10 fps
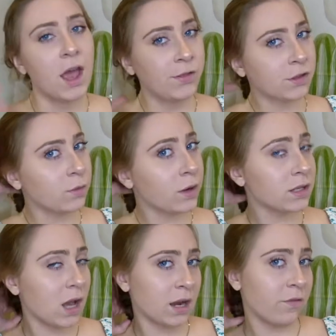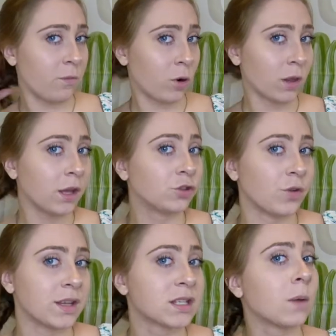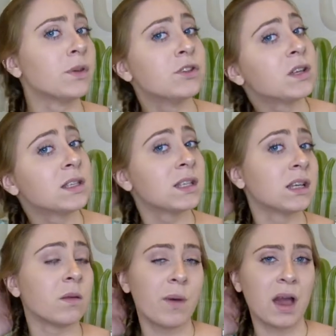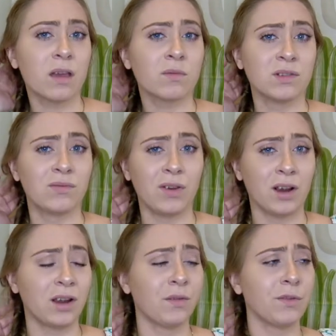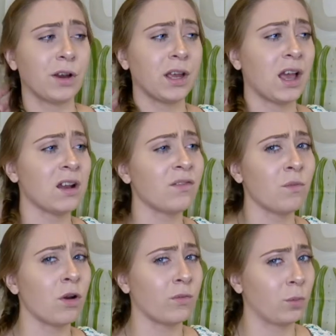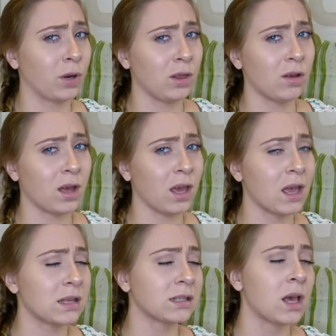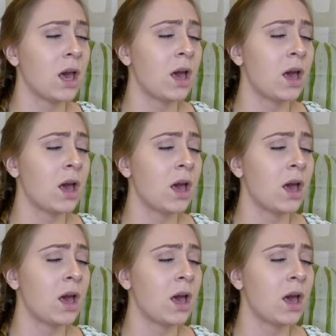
and this one is kind of more like dressed up as you can see in the back it was very very kind of more of a pretty look I guess